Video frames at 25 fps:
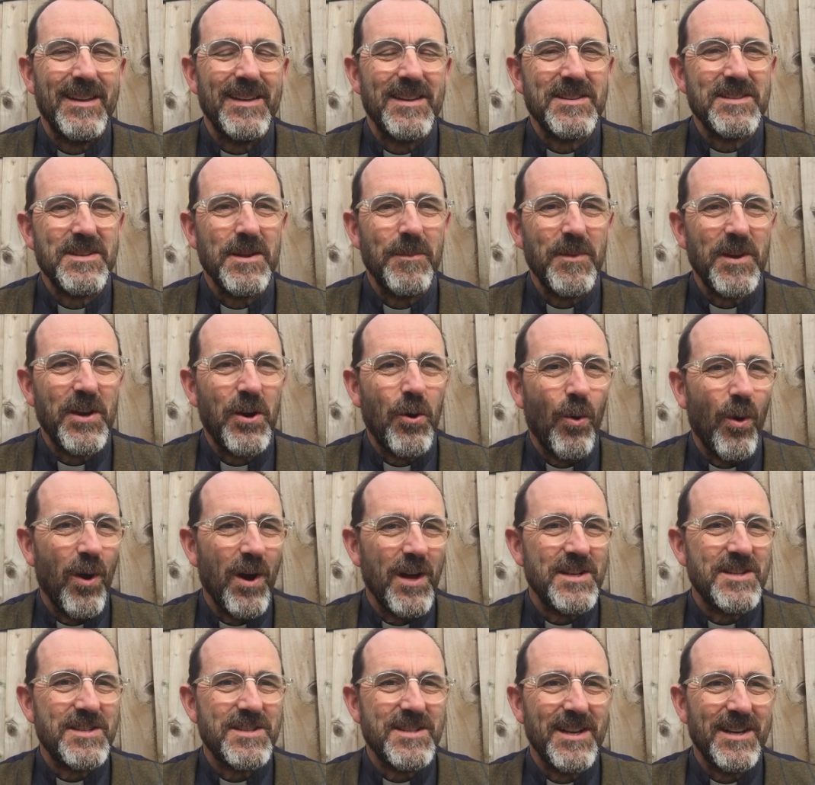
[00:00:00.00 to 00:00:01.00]
There's something
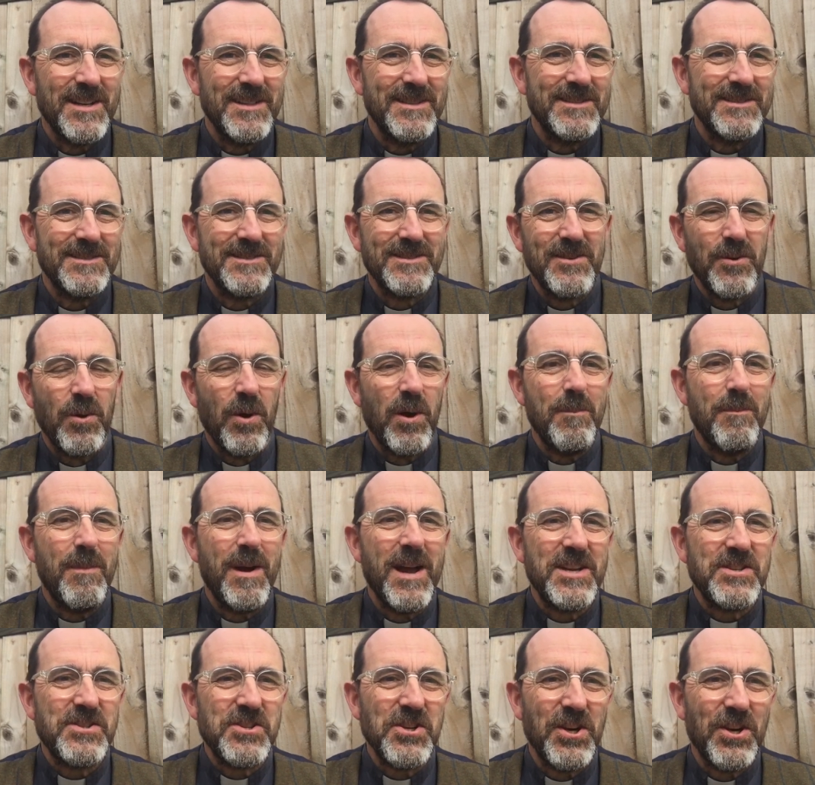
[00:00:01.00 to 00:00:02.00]
quite
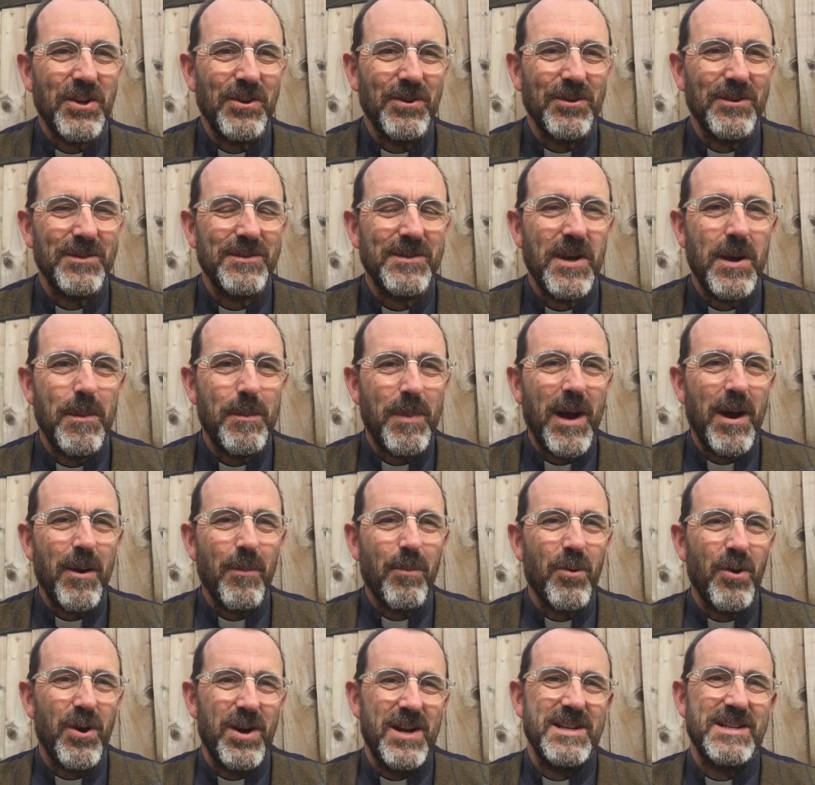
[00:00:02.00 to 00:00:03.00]
magical
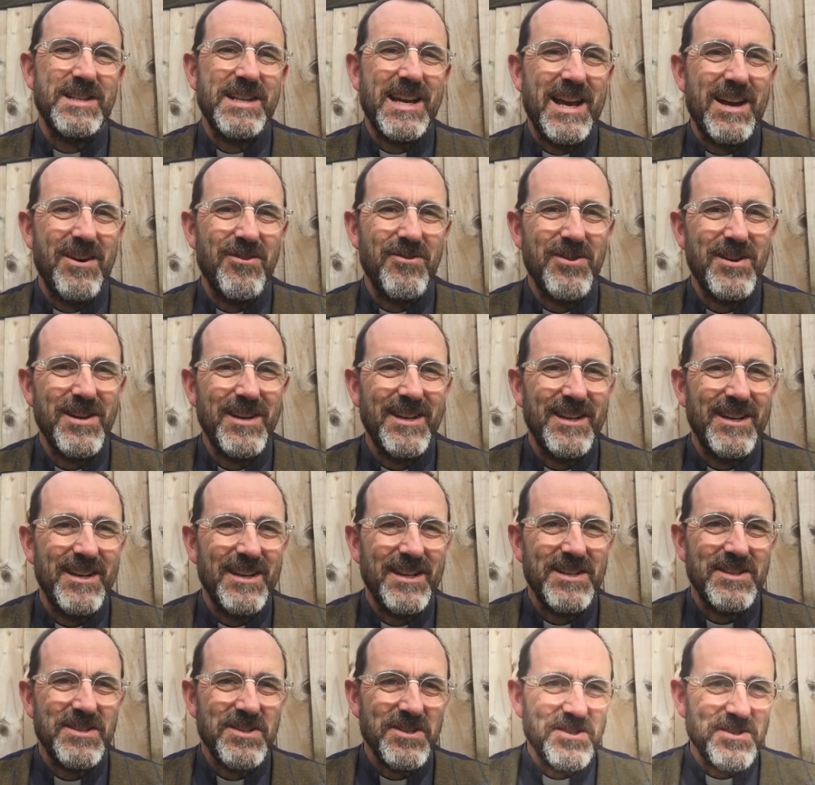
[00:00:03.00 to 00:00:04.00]
about bread, how
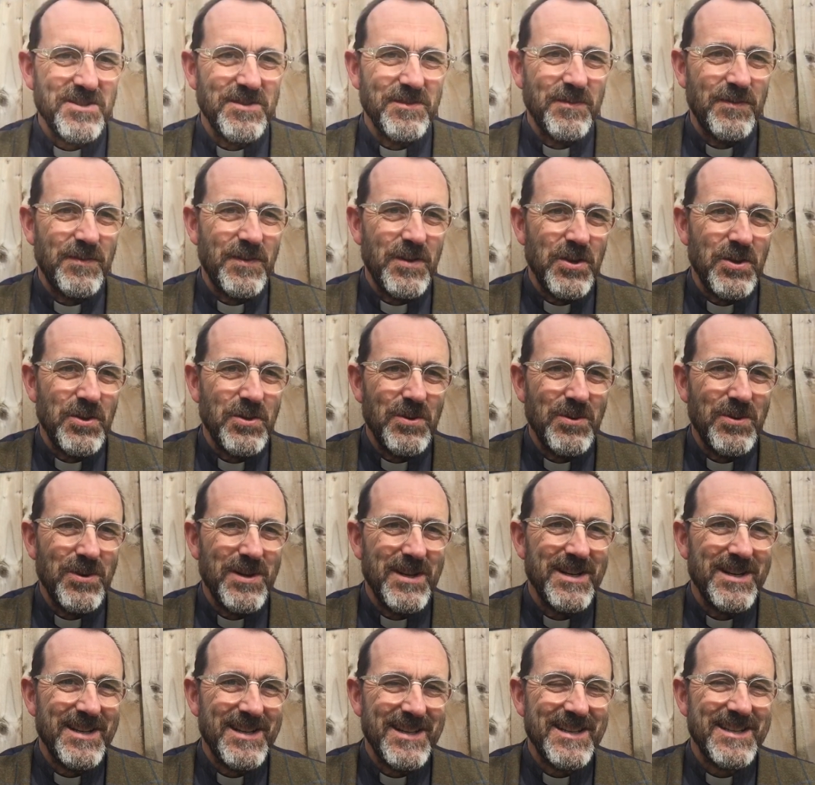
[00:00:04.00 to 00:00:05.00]
just a few
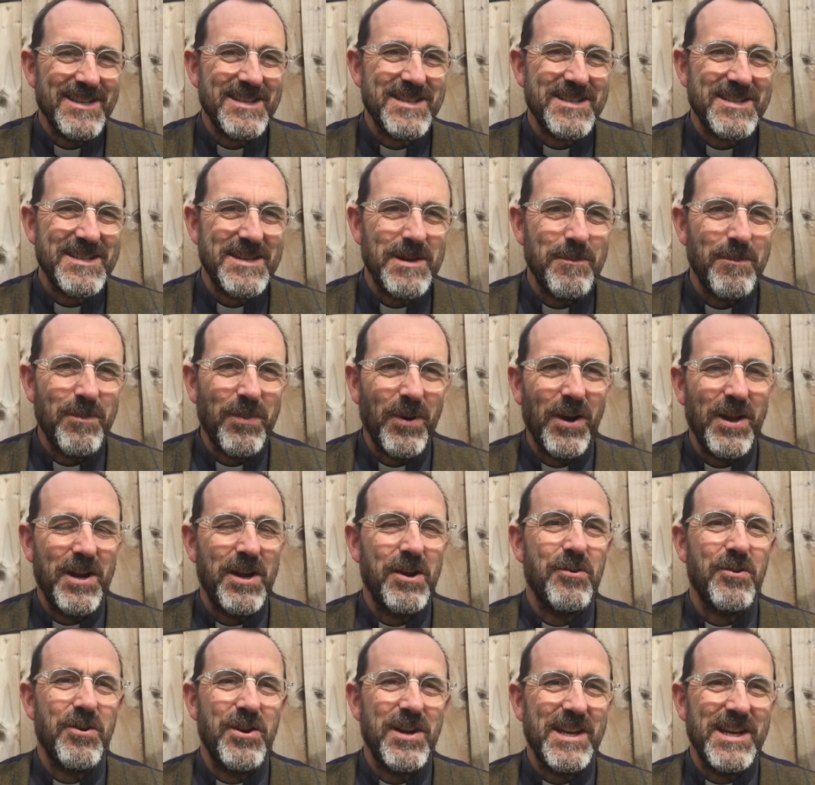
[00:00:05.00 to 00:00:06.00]
simple
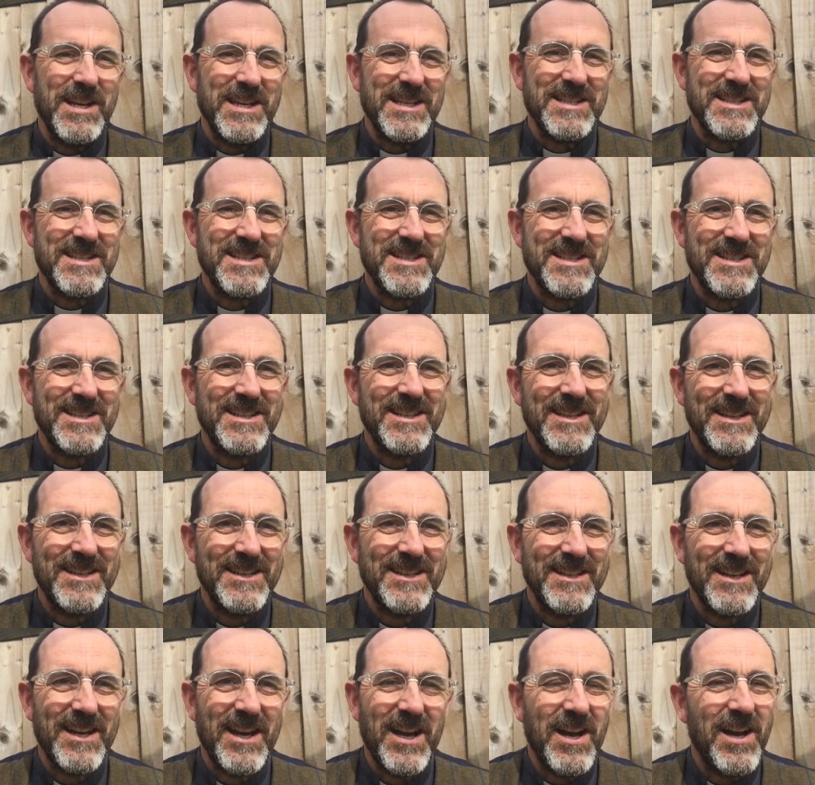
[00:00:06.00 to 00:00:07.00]
ingredients,
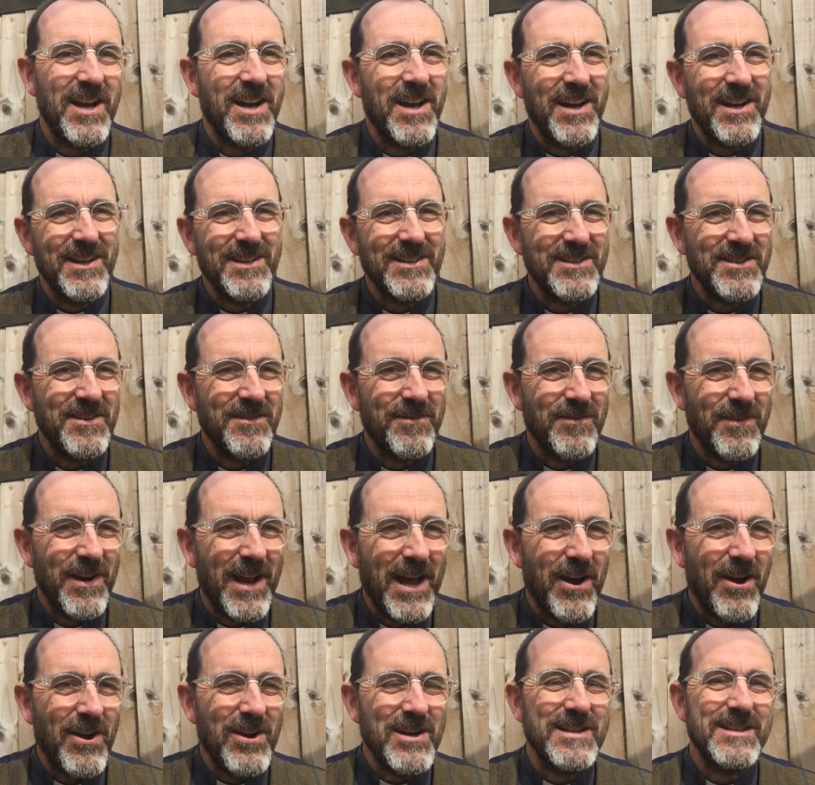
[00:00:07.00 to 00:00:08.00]

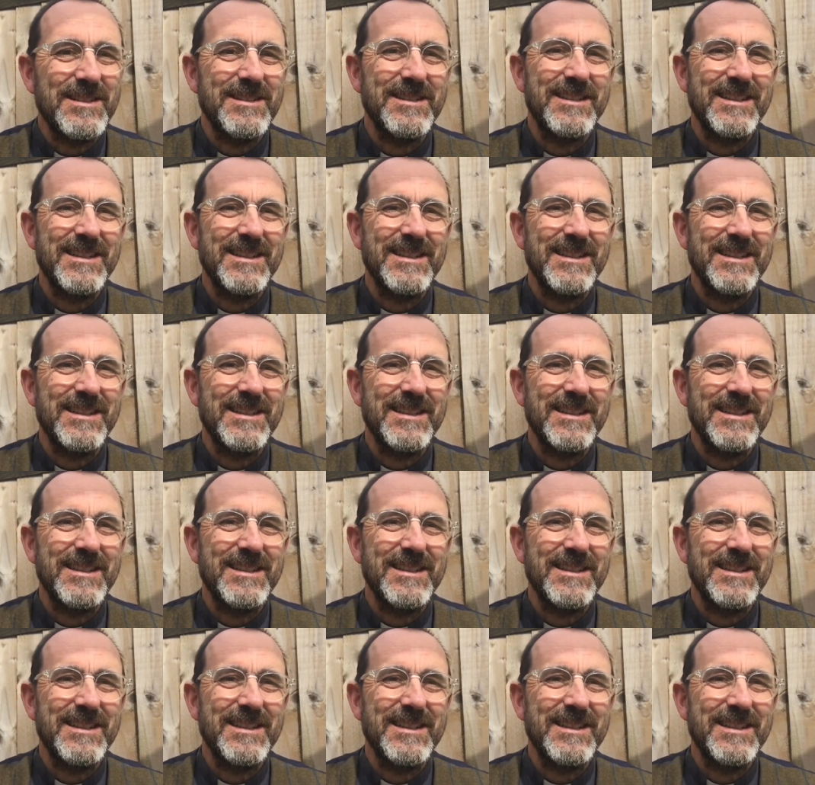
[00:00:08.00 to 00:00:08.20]
flour,